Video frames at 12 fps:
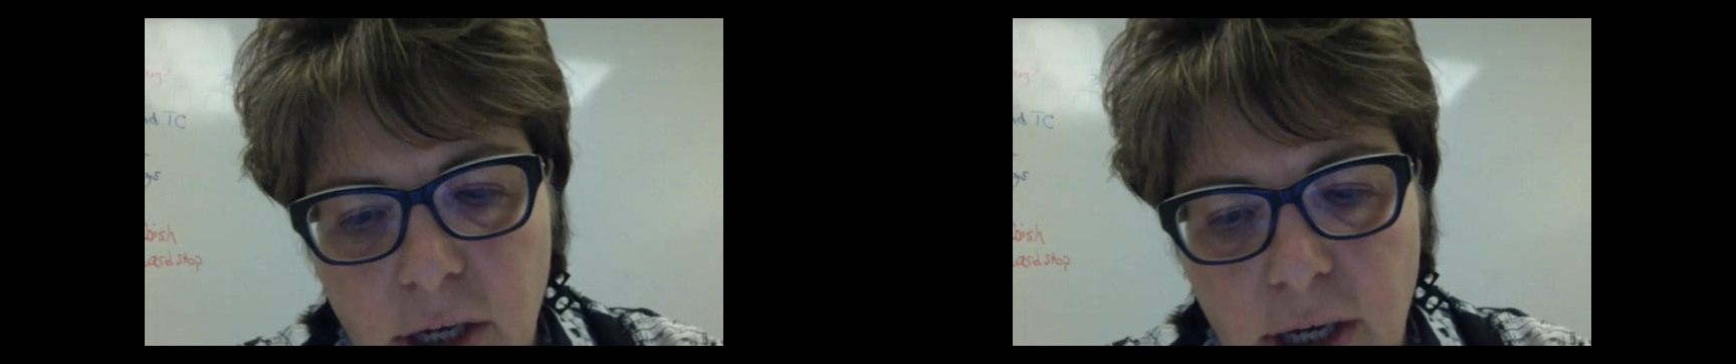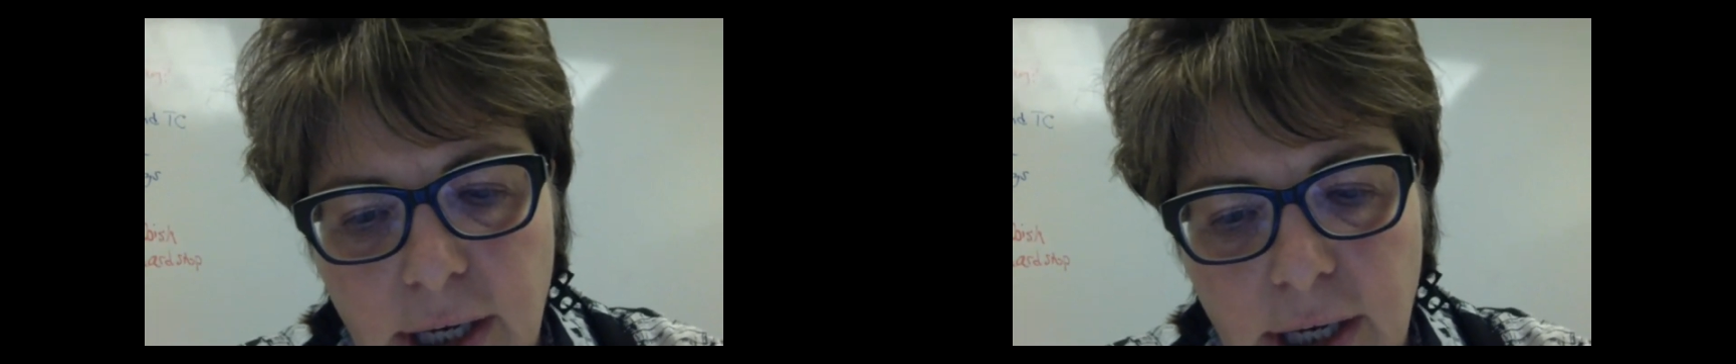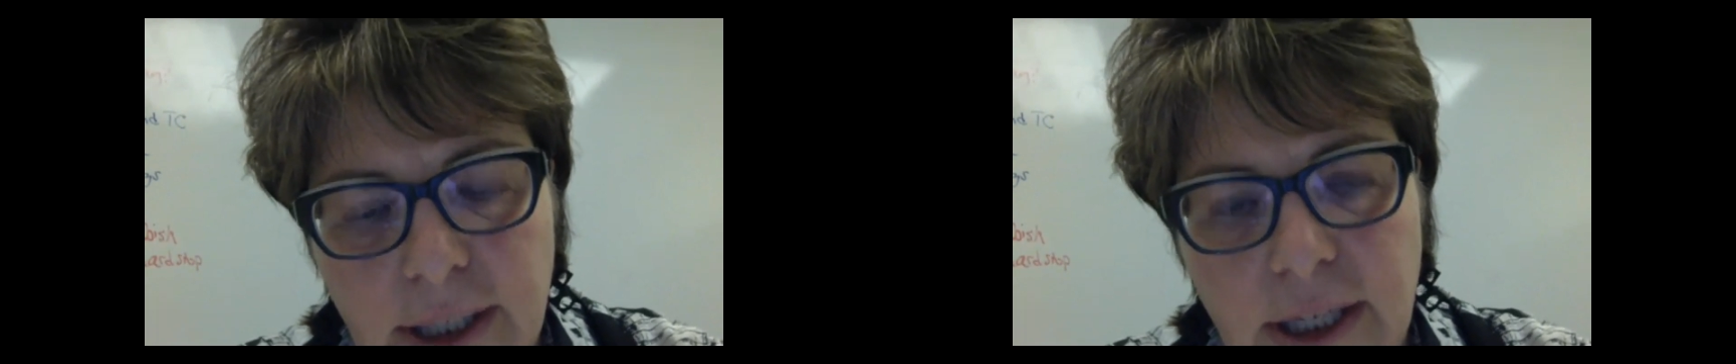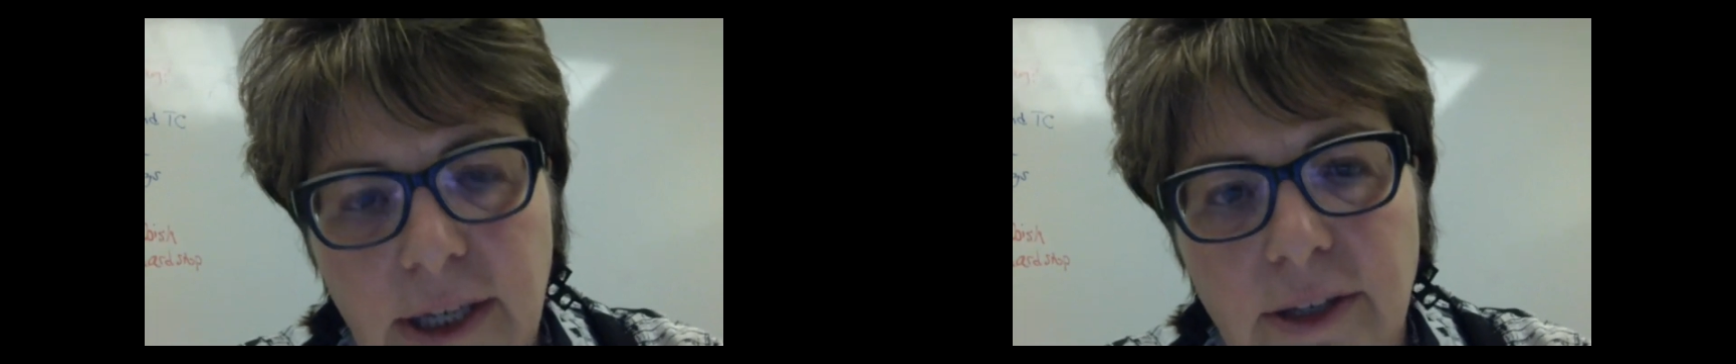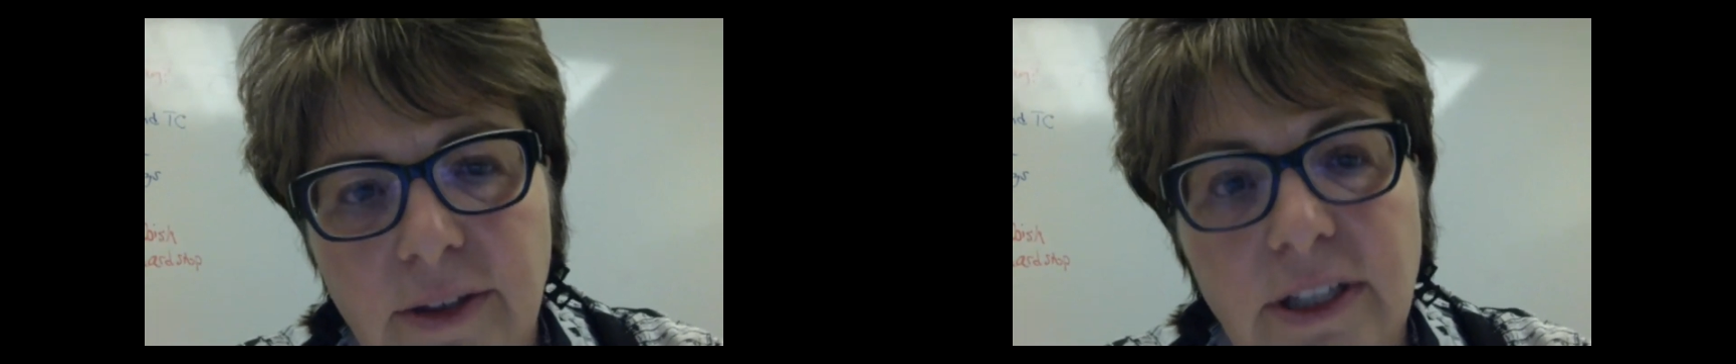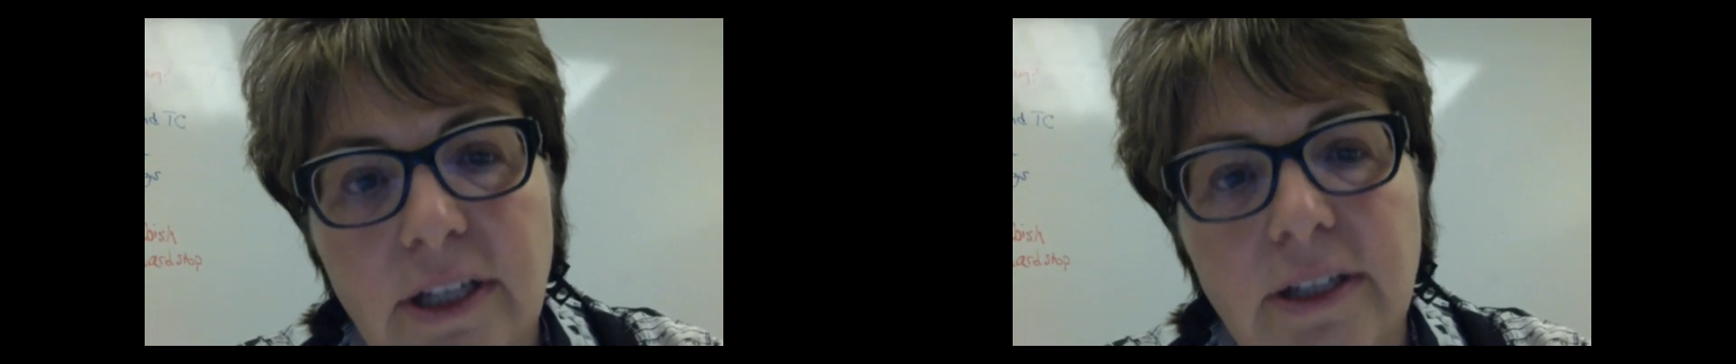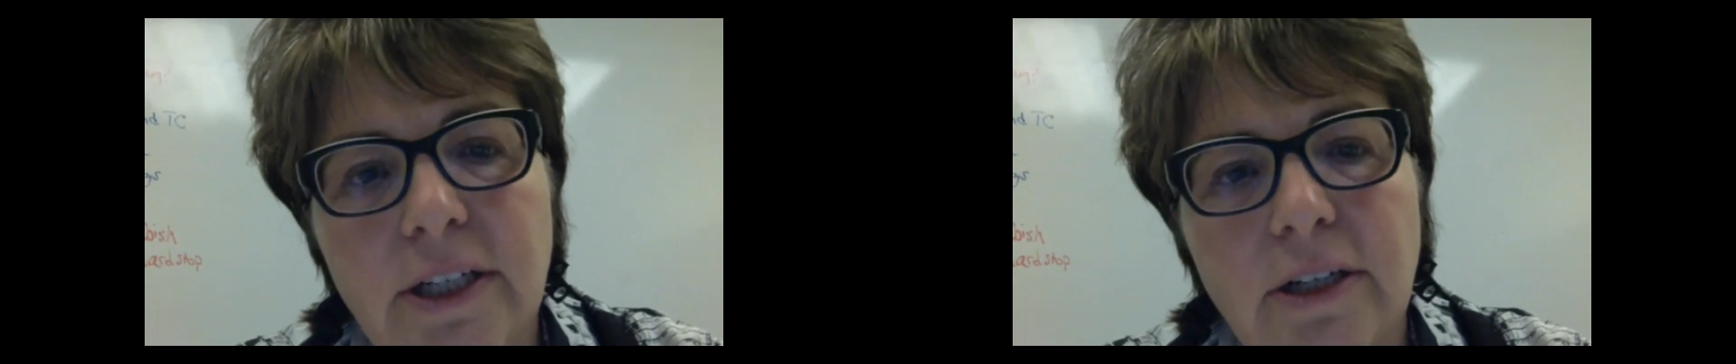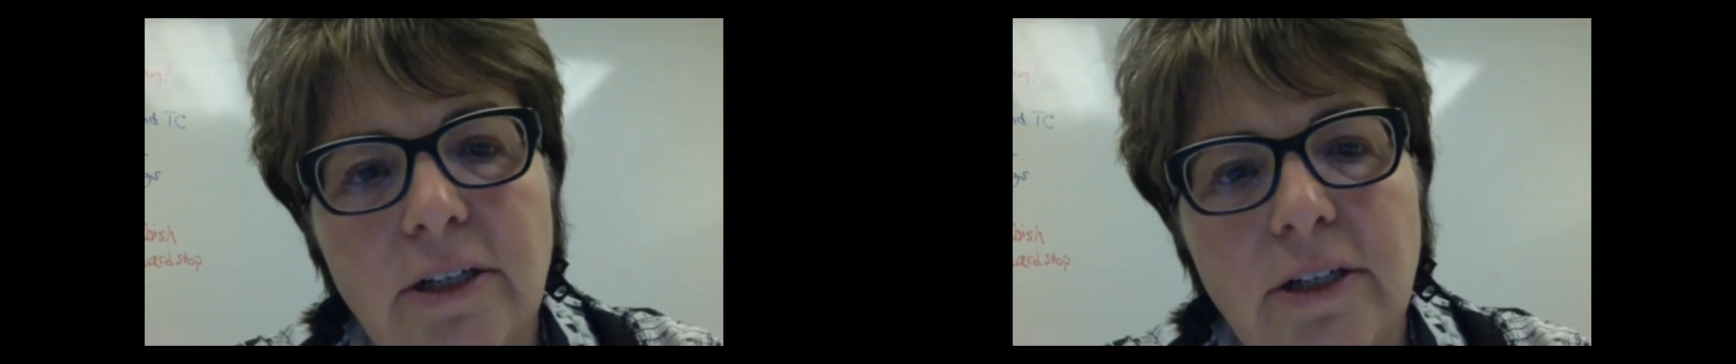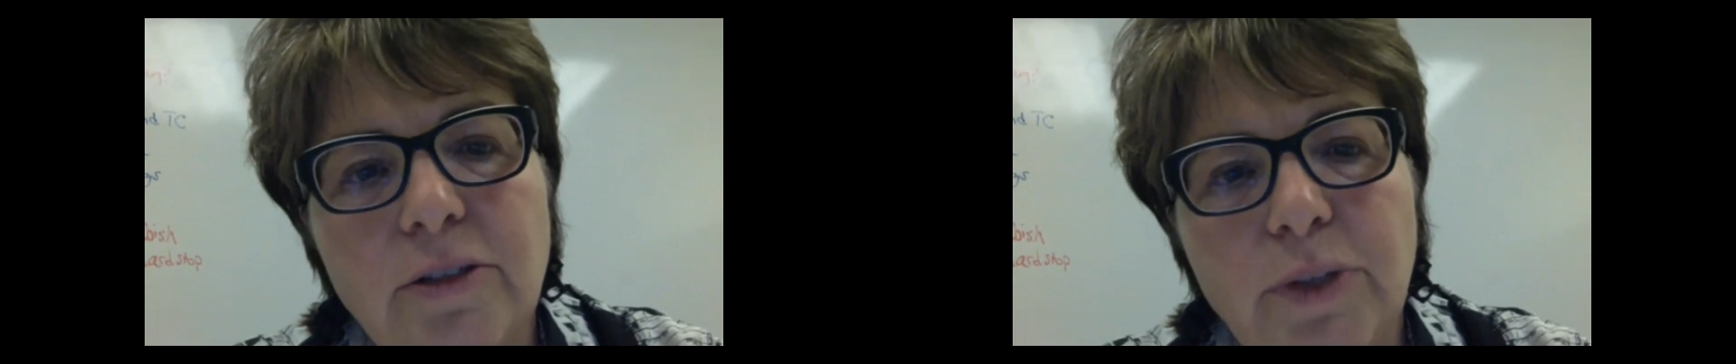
Athena Clinicals,